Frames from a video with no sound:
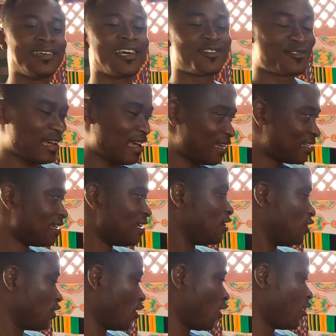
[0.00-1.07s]
That's right.
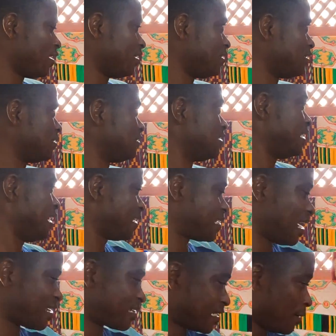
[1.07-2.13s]
You know, these
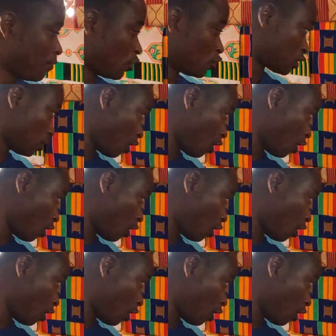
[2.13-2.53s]
are symbols.